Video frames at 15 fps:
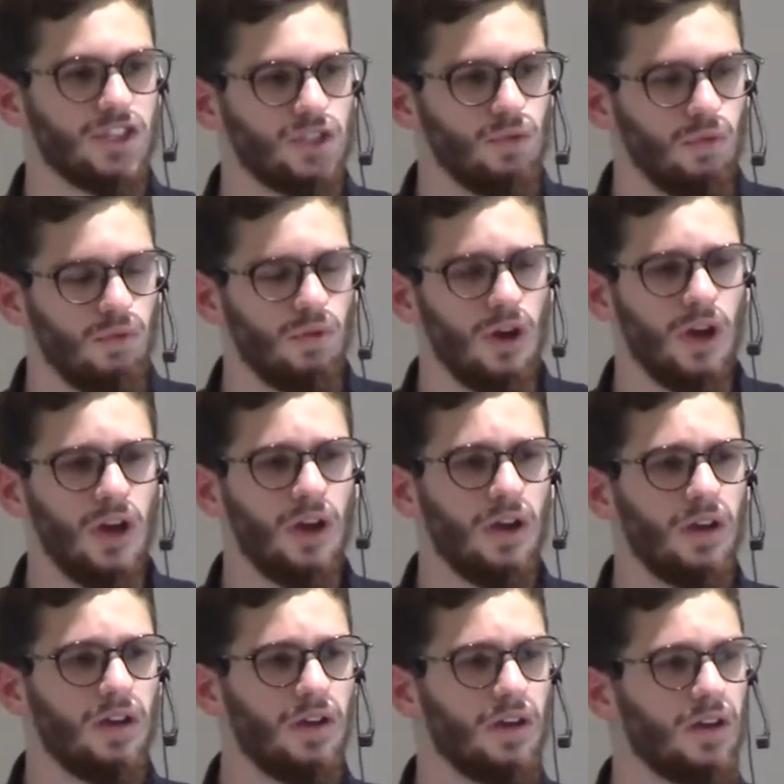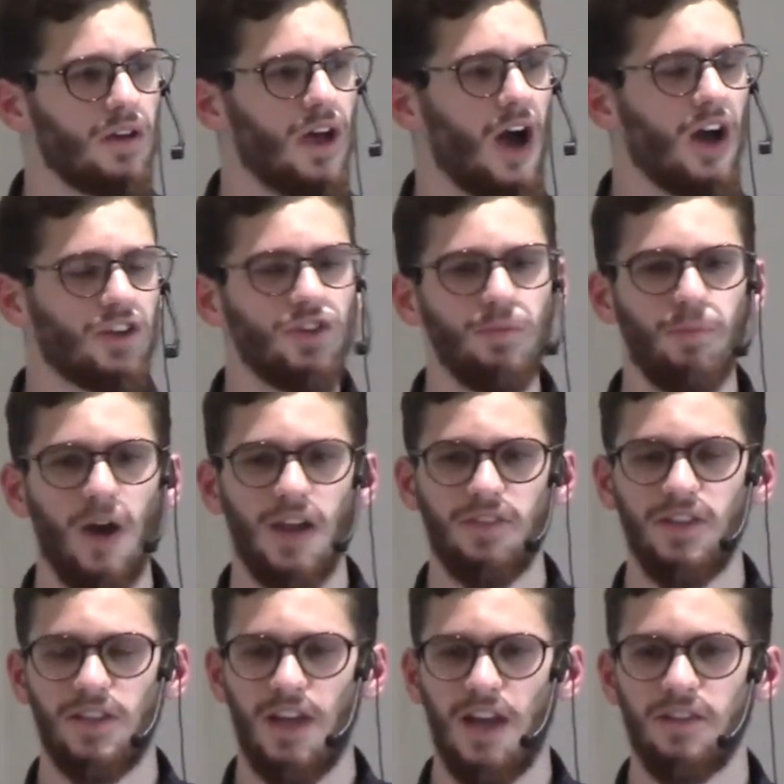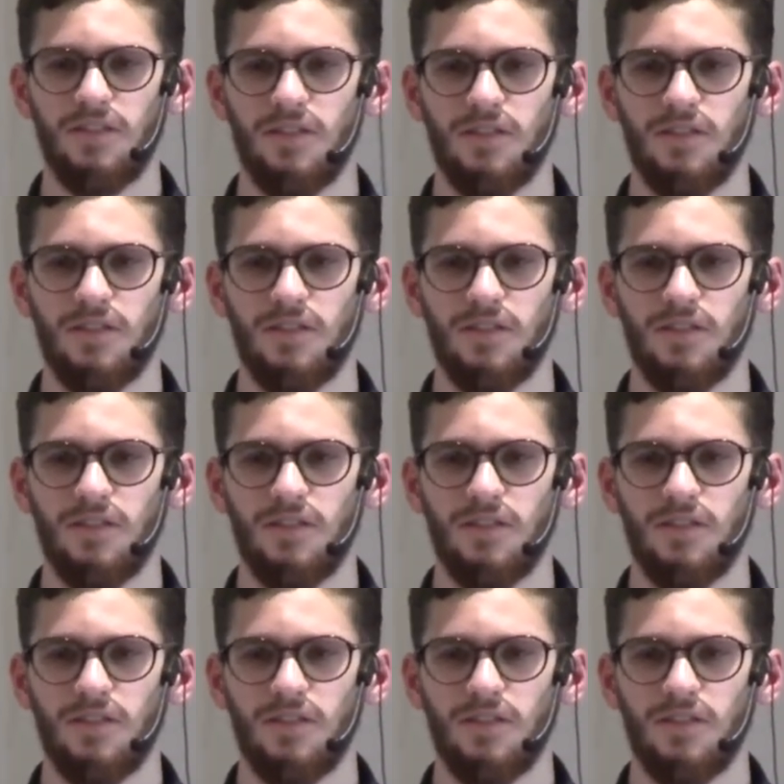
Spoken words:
who occupied the land.